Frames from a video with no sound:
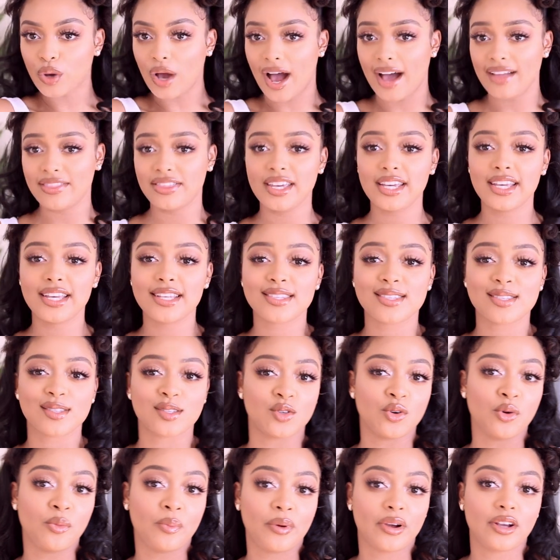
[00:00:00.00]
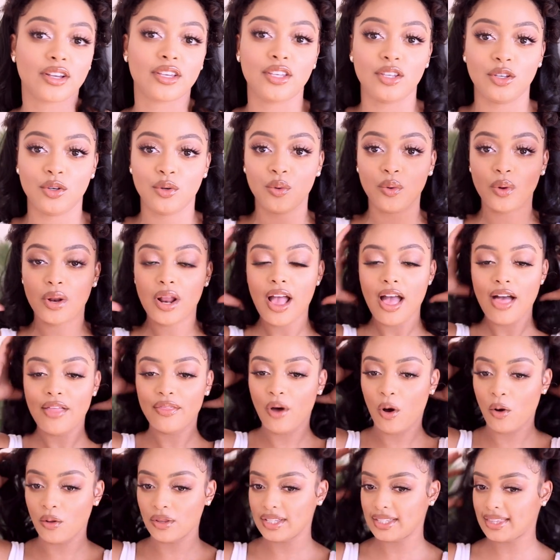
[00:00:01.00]
I think it's super cute.
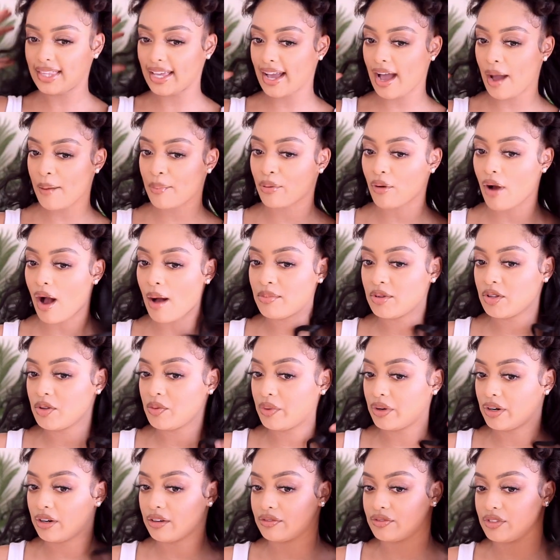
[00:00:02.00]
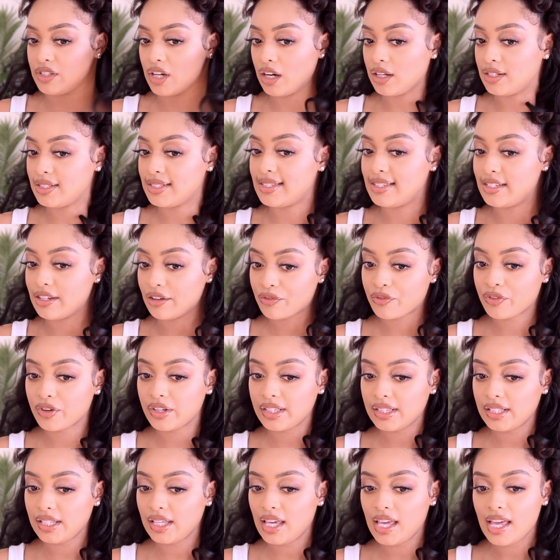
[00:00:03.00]
The only thing I probably would have done
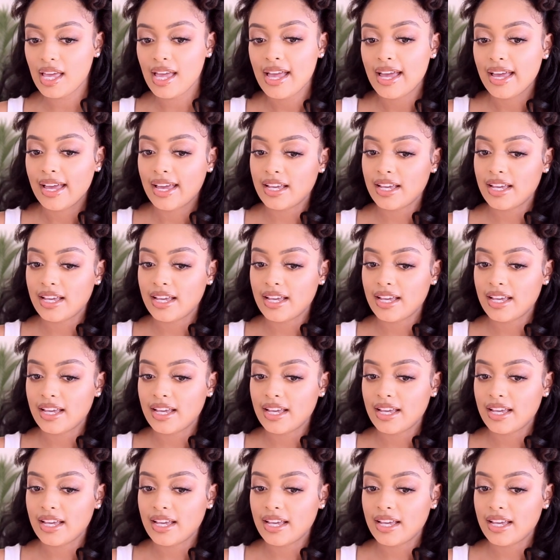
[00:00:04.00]
differently